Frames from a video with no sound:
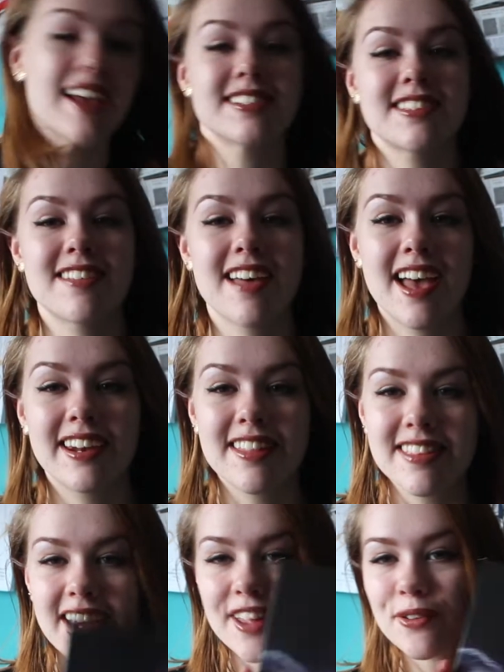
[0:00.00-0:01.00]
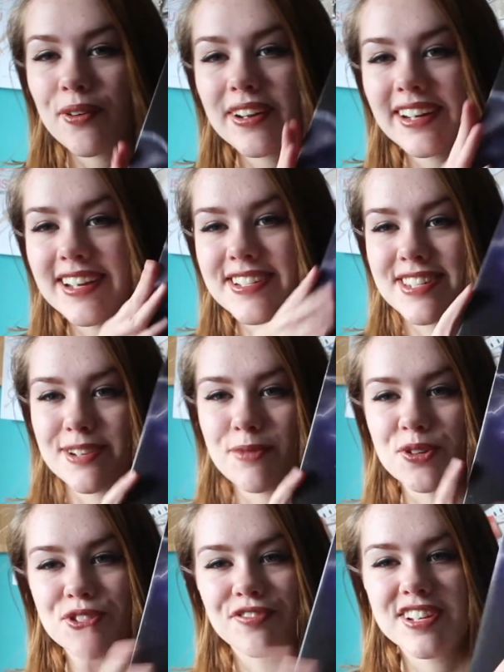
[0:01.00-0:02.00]
And then the other one is their
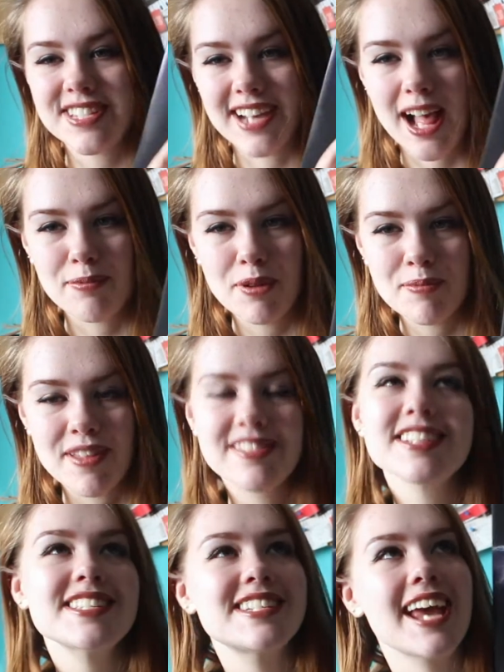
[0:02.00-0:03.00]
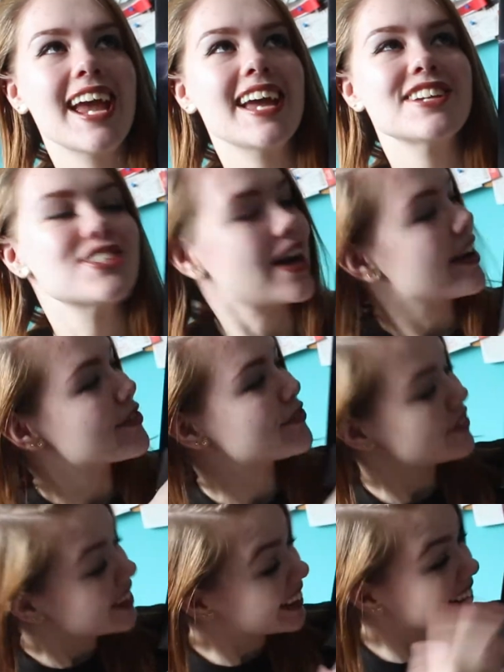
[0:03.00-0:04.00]
most recent album, The Stage. I
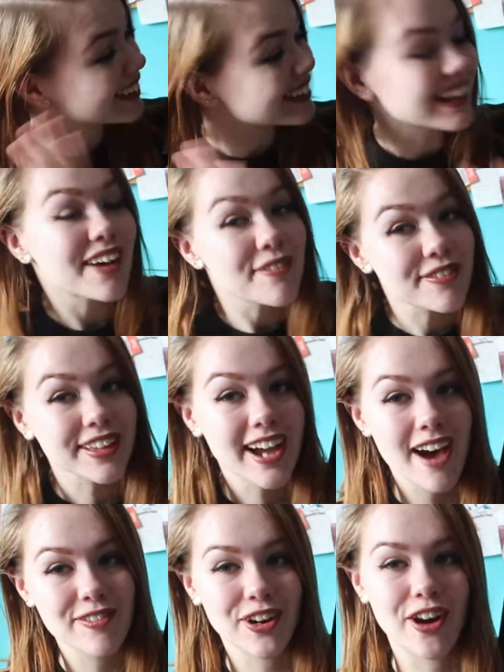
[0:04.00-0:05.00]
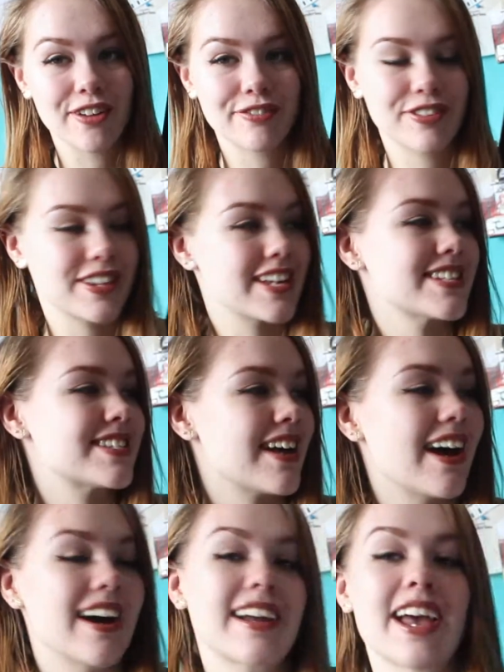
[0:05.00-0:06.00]
freaking love the cover art for this.
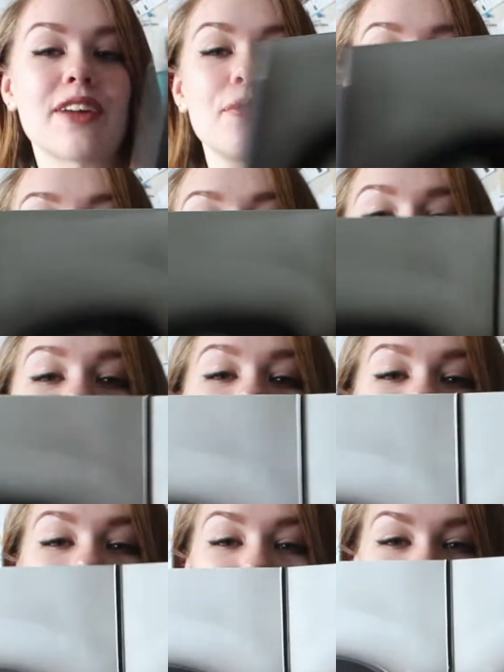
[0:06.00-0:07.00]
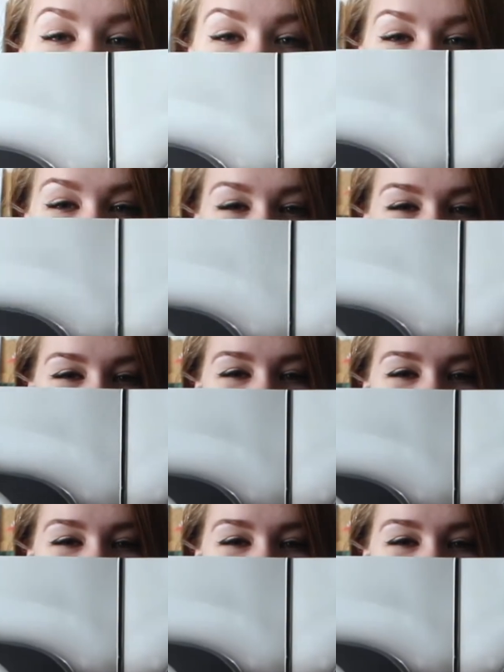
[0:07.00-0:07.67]
Again, when you open it up, I think it's super